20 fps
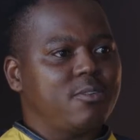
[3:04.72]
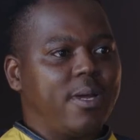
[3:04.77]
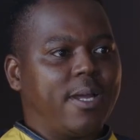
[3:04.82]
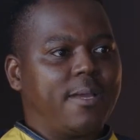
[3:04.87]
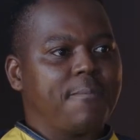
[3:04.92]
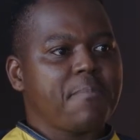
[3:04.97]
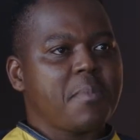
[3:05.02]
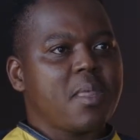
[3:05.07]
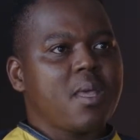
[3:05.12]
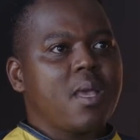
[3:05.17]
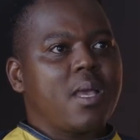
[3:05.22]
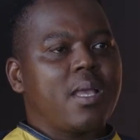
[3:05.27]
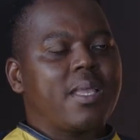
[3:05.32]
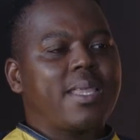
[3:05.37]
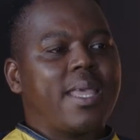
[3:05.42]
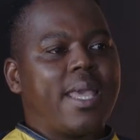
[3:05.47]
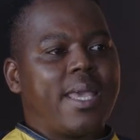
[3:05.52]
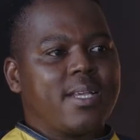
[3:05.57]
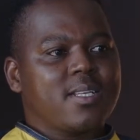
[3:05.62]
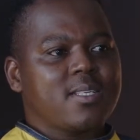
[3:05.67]
right? Mm
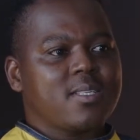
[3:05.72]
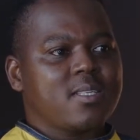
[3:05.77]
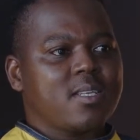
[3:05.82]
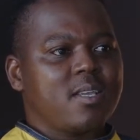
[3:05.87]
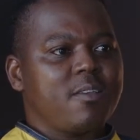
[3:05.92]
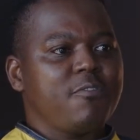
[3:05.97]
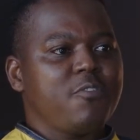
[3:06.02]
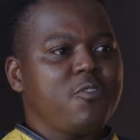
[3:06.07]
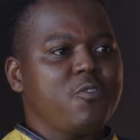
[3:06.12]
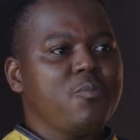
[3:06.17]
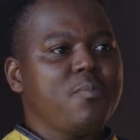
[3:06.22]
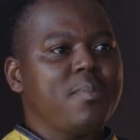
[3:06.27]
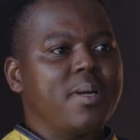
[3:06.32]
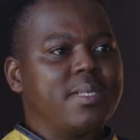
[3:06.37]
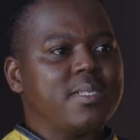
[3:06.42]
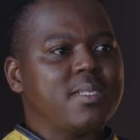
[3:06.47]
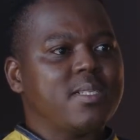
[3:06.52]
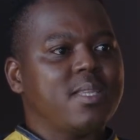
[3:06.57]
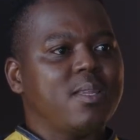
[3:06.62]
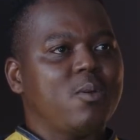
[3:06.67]
kicks. If you
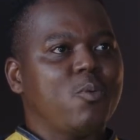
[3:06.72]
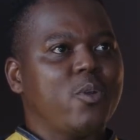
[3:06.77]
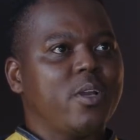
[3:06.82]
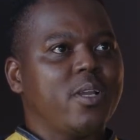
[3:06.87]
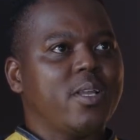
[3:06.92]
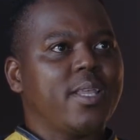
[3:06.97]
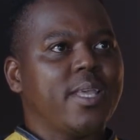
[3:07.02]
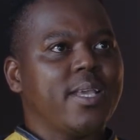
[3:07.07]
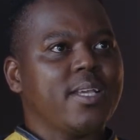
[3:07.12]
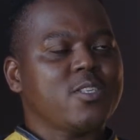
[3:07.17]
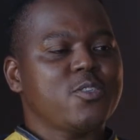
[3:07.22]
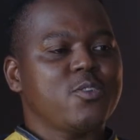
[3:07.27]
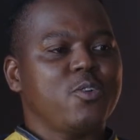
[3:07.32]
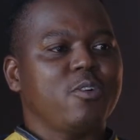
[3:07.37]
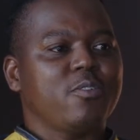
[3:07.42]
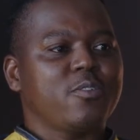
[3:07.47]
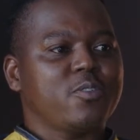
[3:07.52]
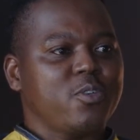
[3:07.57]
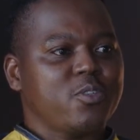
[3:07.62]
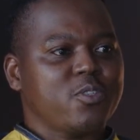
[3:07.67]
imagine the word kicks, you
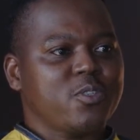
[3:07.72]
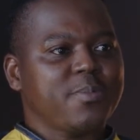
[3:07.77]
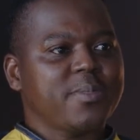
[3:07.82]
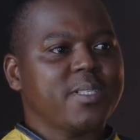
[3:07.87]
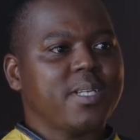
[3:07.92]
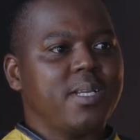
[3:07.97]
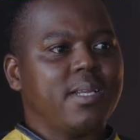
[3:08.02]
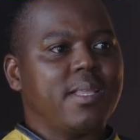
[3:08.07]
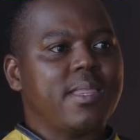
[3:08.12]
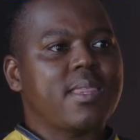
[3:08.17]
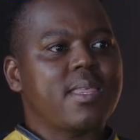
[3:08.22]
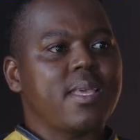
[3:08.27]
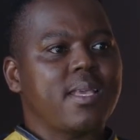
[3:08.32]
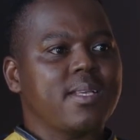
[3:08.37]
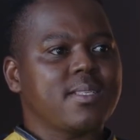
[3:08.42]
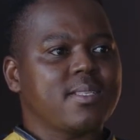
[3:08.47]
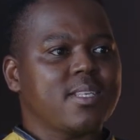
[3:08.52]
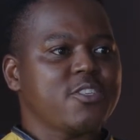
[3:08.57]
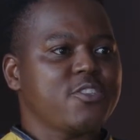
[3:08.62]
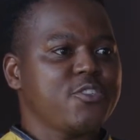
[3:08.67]
automatically think
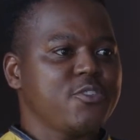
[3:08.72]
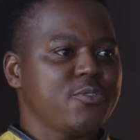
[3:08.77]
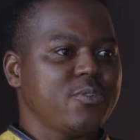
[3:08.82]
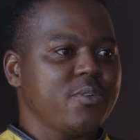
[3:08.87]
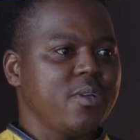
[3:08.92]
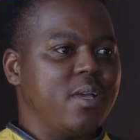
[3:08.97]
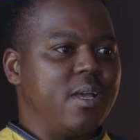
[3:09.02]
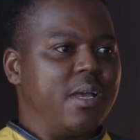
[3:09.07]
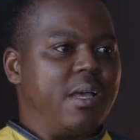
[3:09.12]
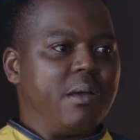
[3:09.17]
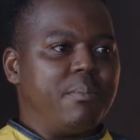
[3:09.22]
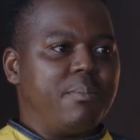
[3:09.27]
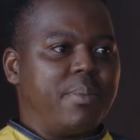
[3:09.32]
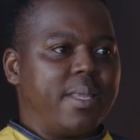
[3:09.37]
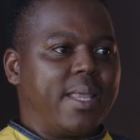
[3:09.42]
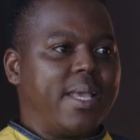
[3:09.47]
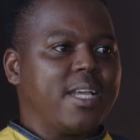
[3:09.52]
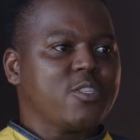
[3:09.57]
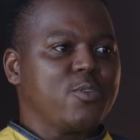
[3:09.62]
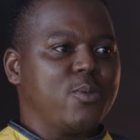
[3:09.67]
it's a shoe. Mm.
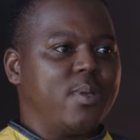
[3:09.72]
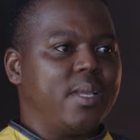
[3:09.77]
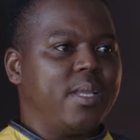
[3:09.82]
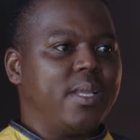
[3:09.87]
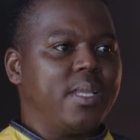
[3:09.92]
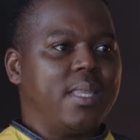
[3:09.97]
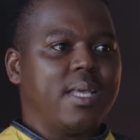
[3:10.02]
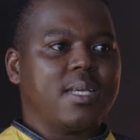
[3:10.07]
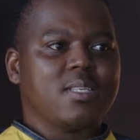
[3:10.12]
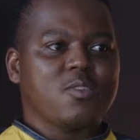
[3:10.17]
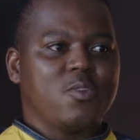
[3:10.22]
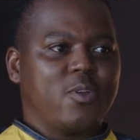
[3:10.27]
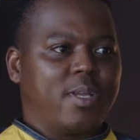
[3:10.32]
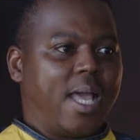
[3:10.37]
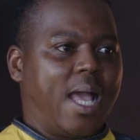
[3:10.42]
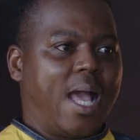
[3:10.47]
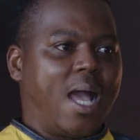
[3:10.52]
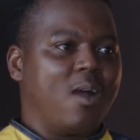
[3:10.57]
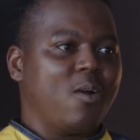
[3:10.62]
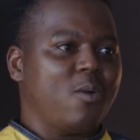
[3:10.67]
But actually, that's not
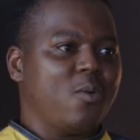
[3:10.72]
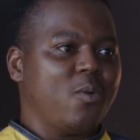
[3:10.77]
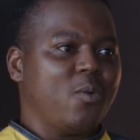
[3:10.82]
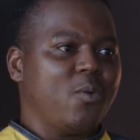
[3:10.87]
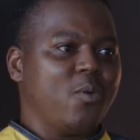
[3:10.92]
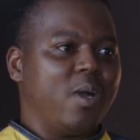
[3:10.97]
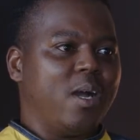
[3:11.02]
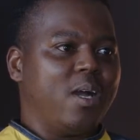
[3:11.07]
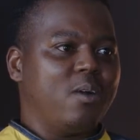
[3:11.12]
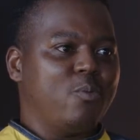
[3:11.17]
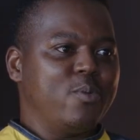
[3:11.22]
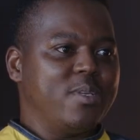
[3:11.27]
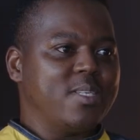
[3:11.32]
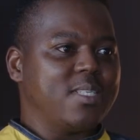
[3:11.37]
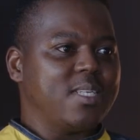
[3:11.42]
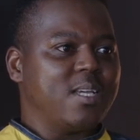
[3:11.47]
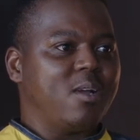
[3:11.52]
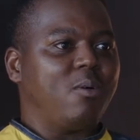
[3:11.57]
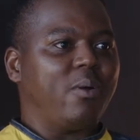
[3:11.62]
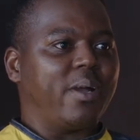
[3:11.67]
how we
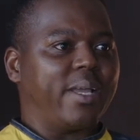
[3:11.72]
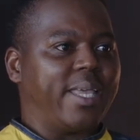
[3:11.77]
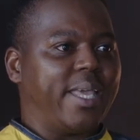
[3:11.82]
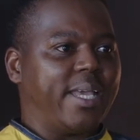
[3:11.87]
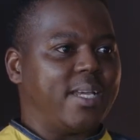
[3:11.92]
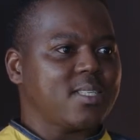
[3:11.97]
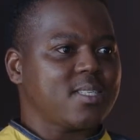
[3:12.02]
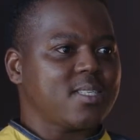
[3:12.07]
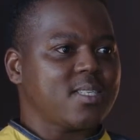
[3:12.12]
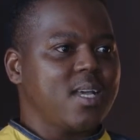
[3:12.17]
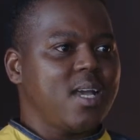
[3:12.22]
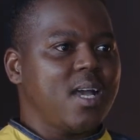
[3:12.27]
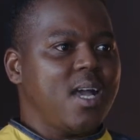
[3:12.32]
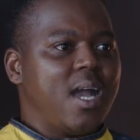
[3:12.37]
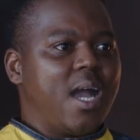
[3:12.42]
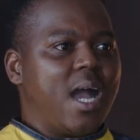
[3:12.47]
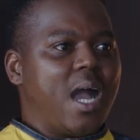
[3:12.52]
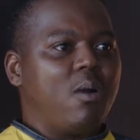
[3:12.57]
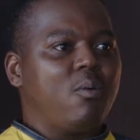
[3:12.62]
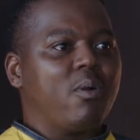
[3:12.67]
see our kicks.
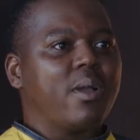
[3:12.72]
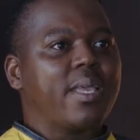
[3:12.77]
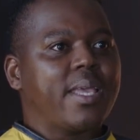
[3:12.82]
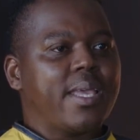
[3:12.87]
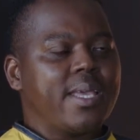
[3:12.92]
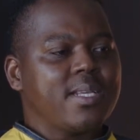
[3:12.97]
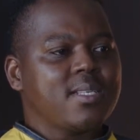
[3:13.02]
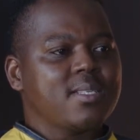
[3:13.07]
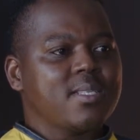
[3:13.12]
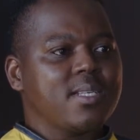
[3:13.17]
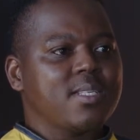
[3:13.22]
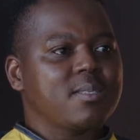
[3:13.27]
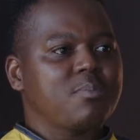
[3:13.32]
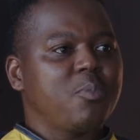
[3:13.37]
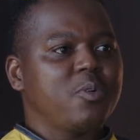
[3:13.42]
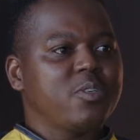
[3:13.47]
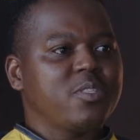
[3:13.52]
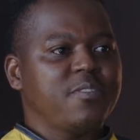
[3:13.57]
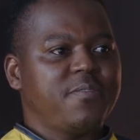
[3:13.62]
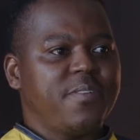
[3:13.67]
Our kicks is
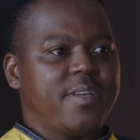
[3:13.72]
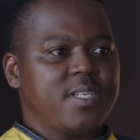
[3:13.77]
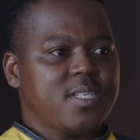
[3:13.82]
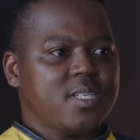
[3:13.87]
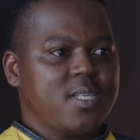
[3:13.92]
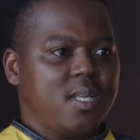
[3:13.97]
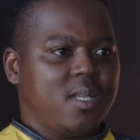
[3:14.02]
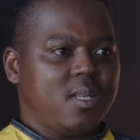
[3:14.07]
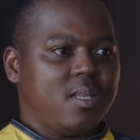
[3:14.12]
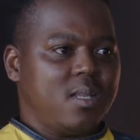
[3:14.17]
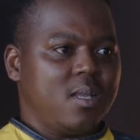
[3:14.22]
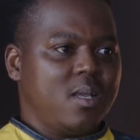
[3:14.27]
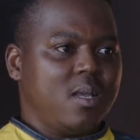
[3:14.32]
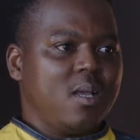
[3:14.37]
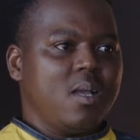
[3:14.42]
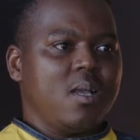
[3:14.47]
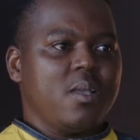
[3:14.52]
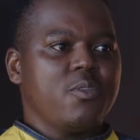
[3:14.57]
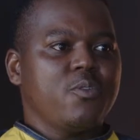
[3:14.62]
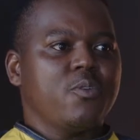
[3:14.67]
motivational.
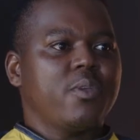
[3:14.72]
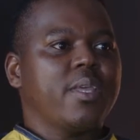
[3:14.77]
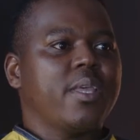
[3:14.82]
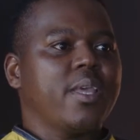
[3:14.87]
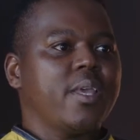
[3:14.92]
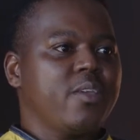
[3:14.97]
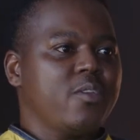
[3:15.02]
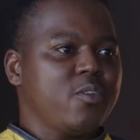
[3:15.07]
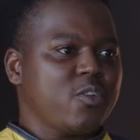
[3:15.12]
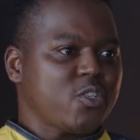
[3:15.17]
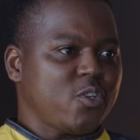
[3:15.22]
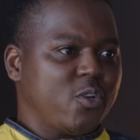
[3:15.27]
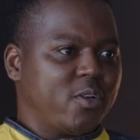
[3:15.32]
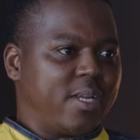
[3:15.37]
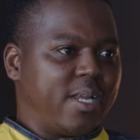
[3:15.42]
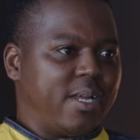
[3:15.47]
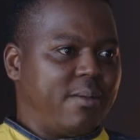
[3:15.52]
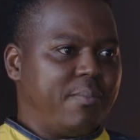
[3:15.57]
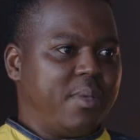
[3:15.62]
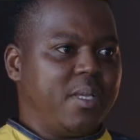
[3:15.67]
You kick your
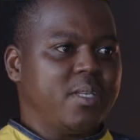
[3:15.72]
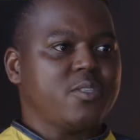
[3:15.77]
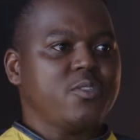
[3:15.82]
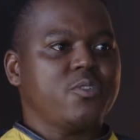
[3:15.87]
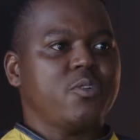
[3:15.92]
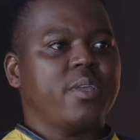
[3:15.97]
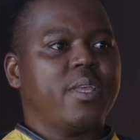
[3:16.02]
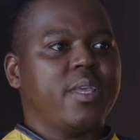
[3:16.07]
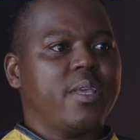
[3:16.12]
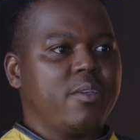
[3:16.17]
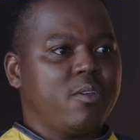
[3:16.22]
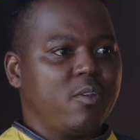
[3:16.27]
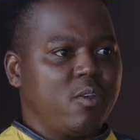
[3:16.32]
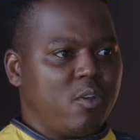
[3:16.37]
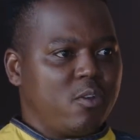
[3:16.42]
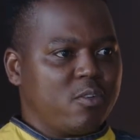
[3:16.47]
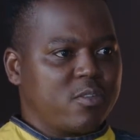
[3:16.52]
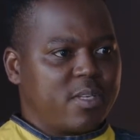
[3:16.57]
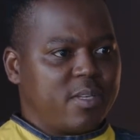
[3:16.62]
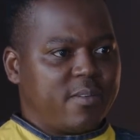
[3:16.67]
shortcomings, you kick your
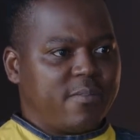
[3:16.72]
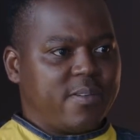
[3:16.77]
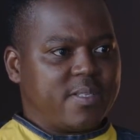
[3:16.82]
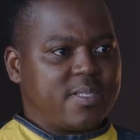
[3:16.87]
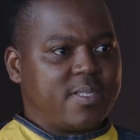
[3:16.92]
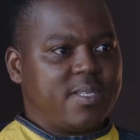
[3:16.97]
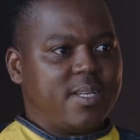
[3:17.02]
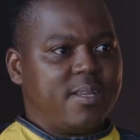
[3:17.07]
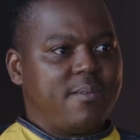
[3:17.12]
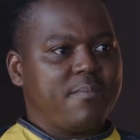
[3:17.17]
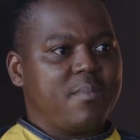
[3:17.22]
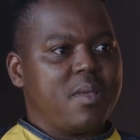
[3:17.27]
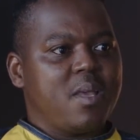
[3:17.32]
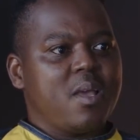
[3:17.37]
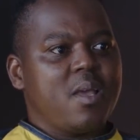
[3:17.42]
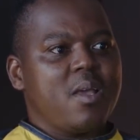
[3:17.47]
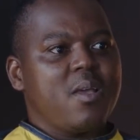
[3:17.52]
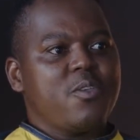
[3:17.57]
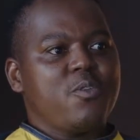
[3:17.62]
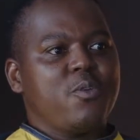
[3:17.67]
low self-esteem
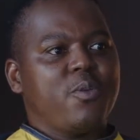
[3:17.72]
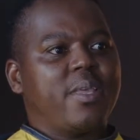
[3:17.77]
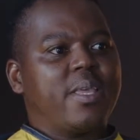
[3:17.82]
you